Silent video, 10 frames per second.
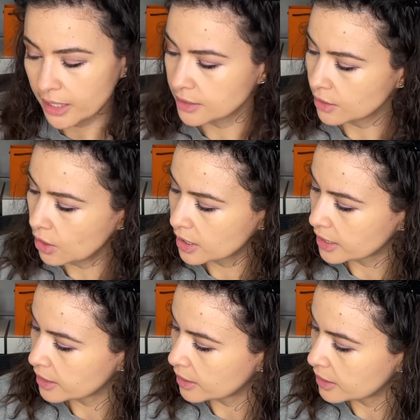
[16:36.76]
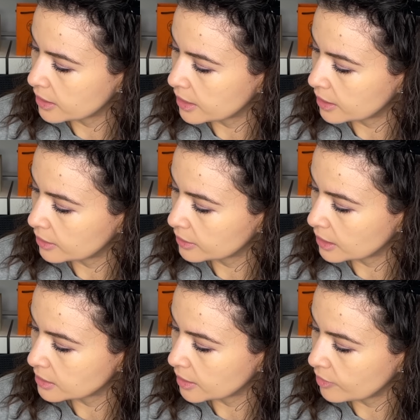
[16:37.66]
and Arnica in here
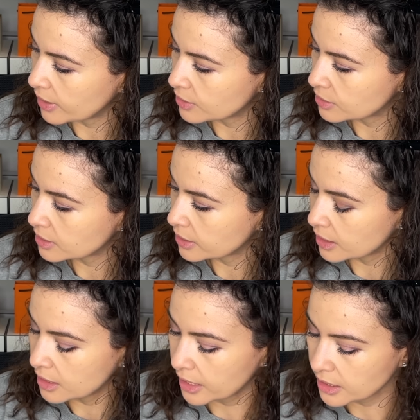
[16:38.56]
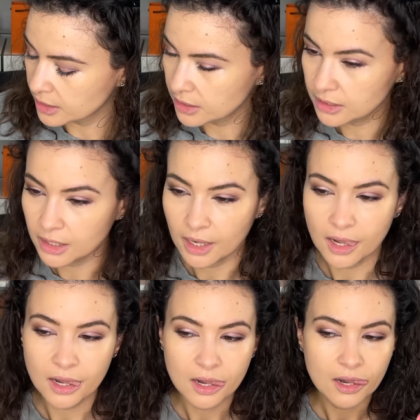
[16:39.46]
that's giving it just like a nice
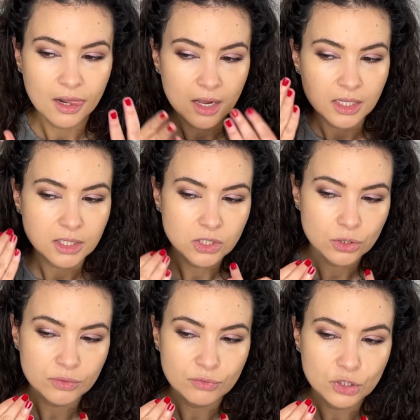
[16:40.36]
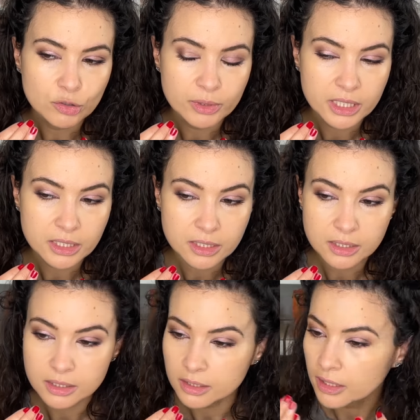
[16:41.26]
sort of
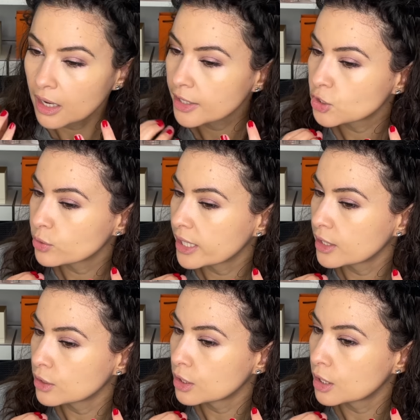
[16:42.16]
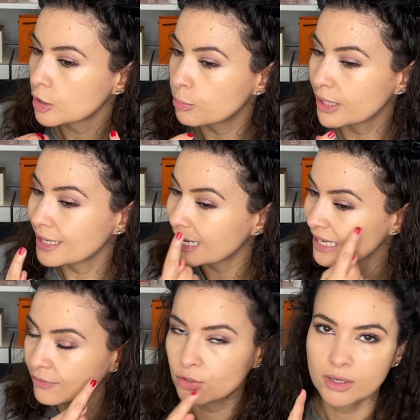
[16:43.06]
luminous hydrating look. But
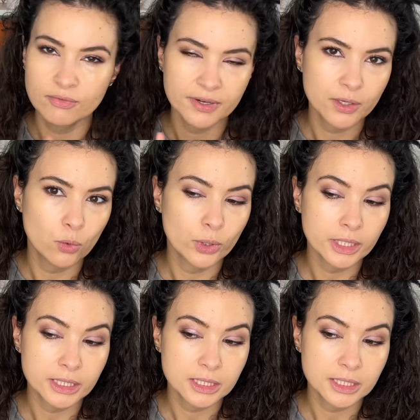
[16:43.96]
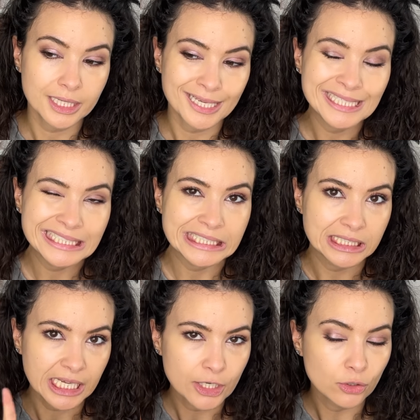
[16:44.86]
if you have very oily skin,
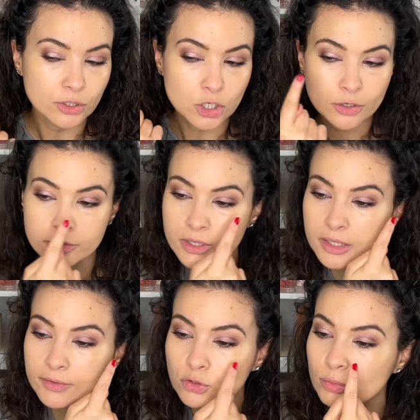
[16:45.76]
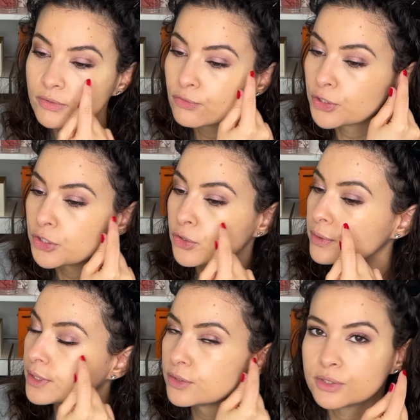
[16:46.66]
I don't know if this would be for you
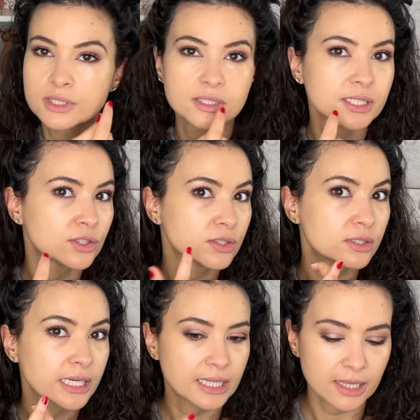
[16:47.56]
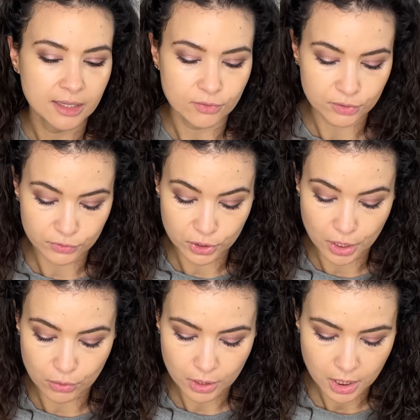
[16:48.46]
because you can see just like that level of
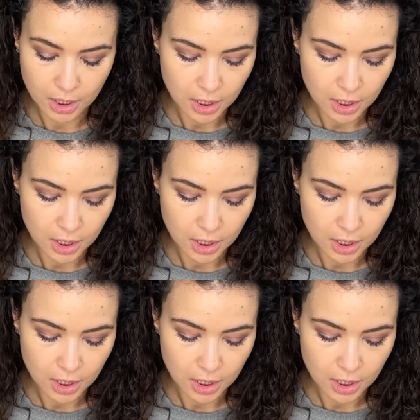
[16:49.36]
glow.